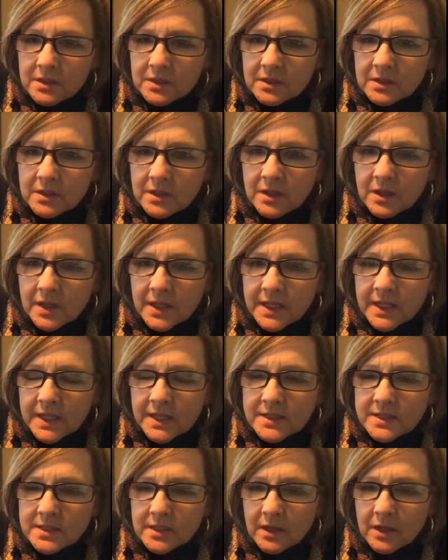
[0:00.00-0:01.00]
on
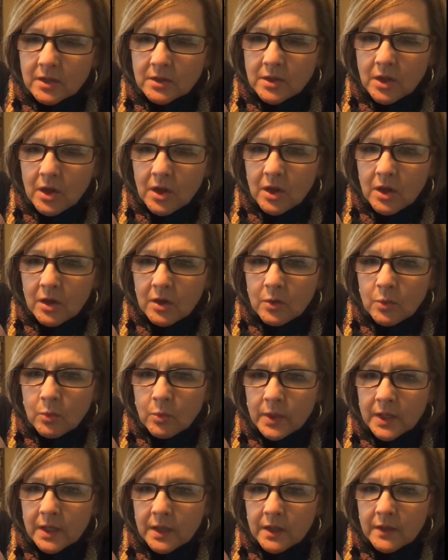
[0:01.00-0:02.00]
it along
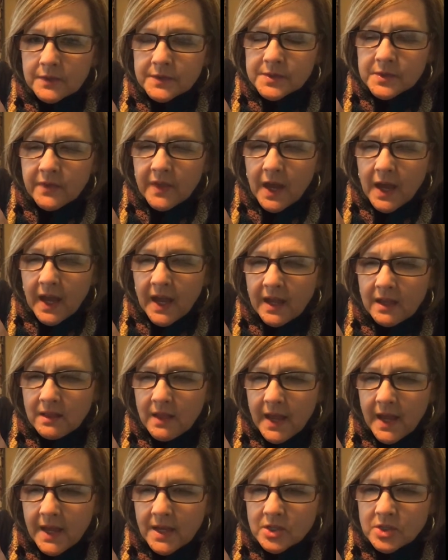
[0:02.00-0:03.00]
with, so the
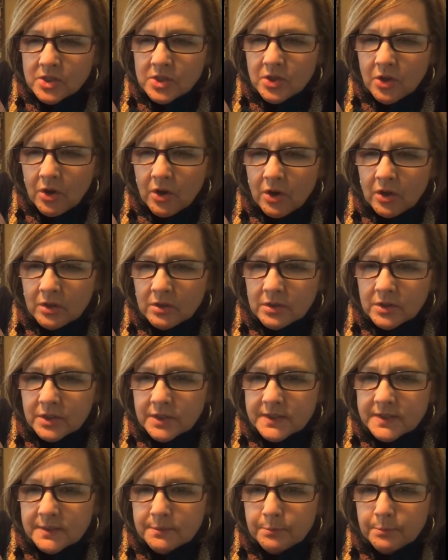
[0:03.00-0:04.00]
eyelash yarn
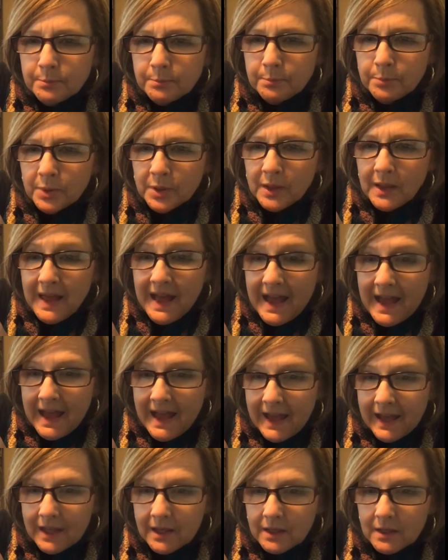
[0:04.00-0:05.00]
looks
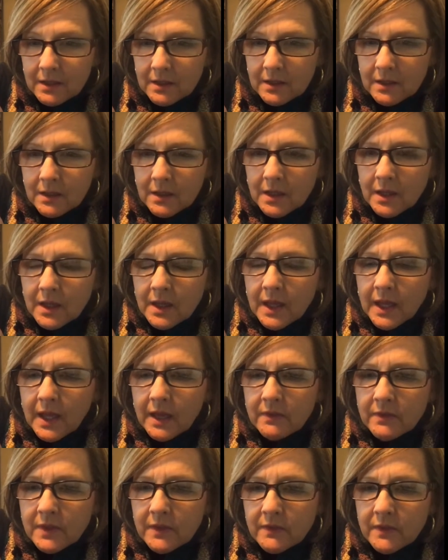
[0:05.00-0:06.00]
black
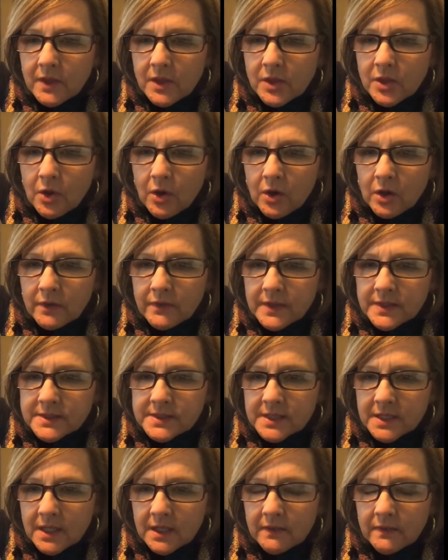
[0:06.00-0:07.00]
and then the yarn that's
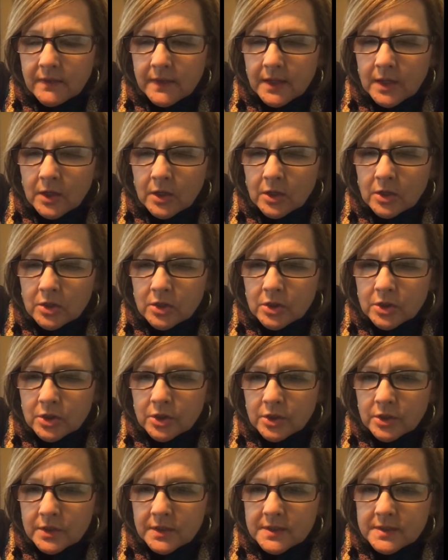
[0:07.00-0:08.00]
in there
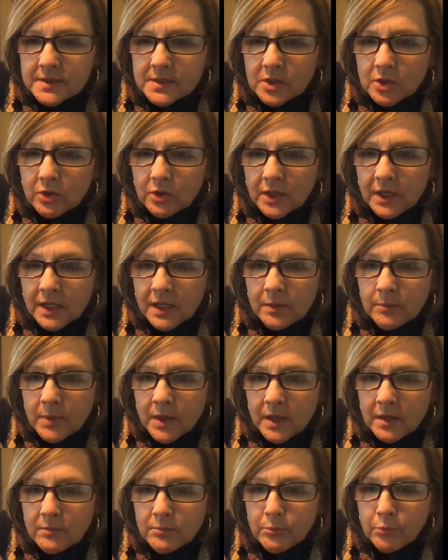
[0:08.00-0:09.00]
looks cream
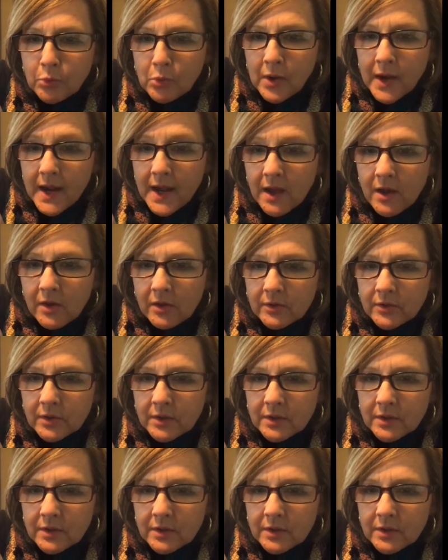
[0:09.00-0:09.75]
and brown.